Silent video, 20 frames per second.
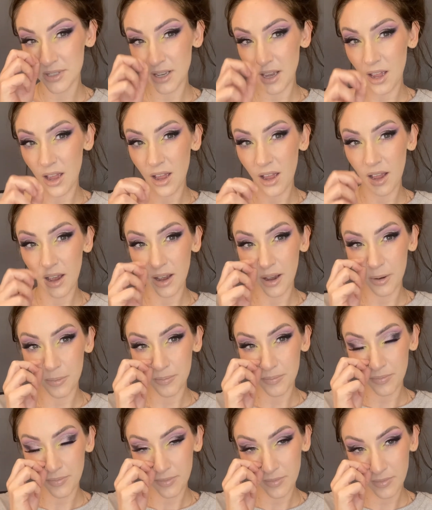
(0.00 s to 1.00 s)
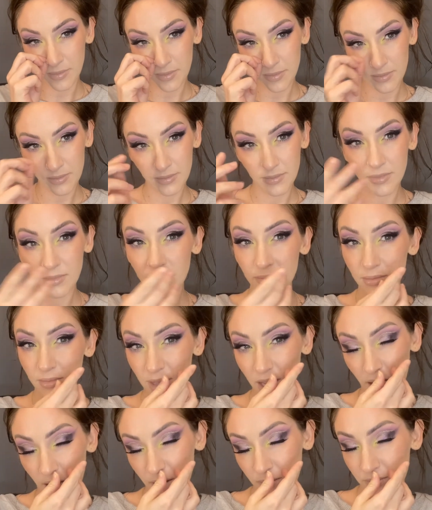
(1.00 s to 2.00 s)
Yeah,
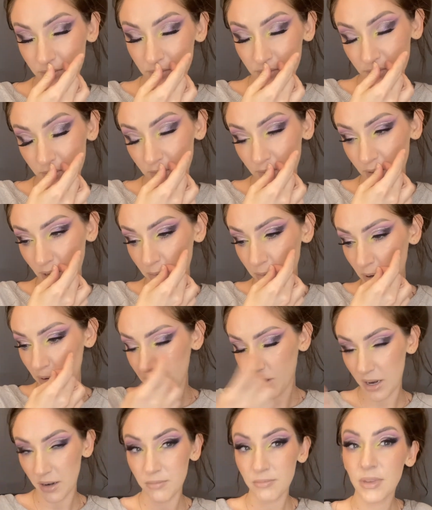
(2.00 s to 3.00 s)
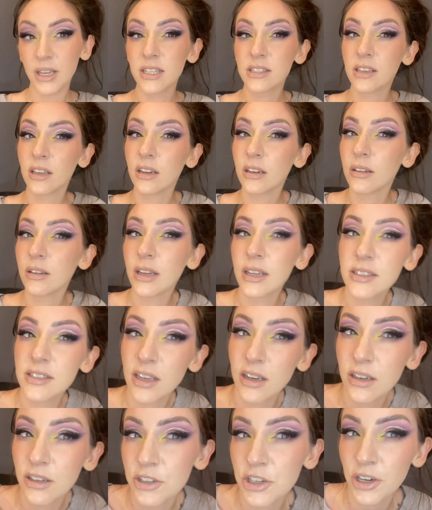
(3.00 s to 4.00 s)
I'm not mad. It's
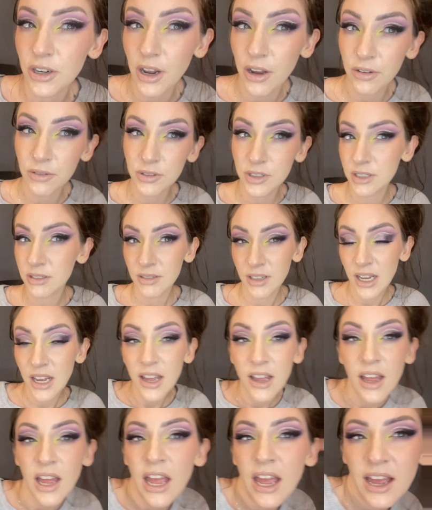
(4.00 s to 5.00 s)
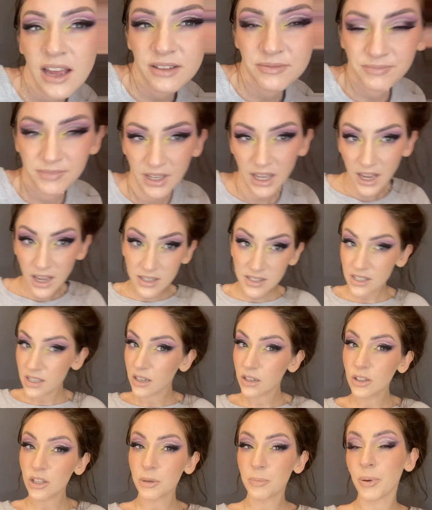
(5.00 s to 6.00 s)
gonna turn out, it's gonna
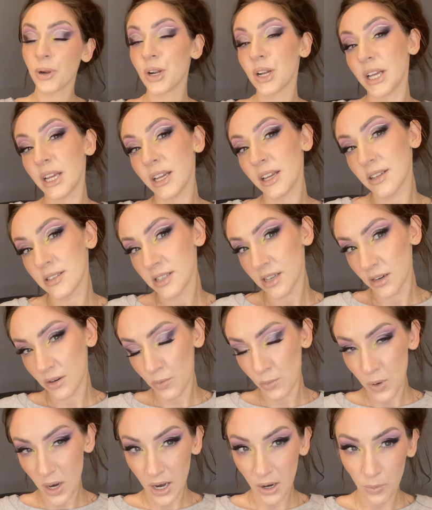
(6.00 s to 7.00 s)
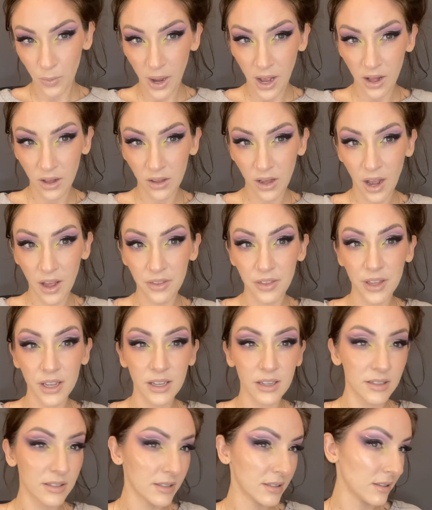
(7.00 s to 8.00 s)
look pretty, it's gonna wear well. I think
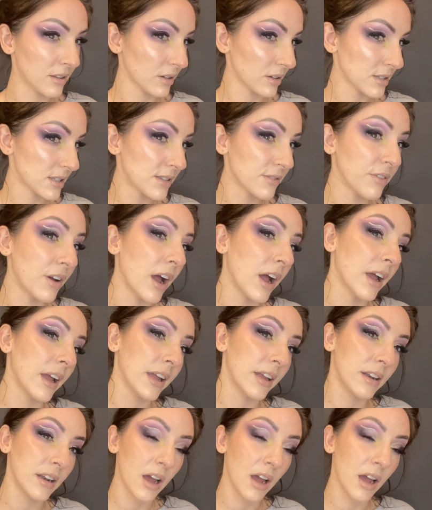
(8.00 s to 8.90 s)
it looks fine.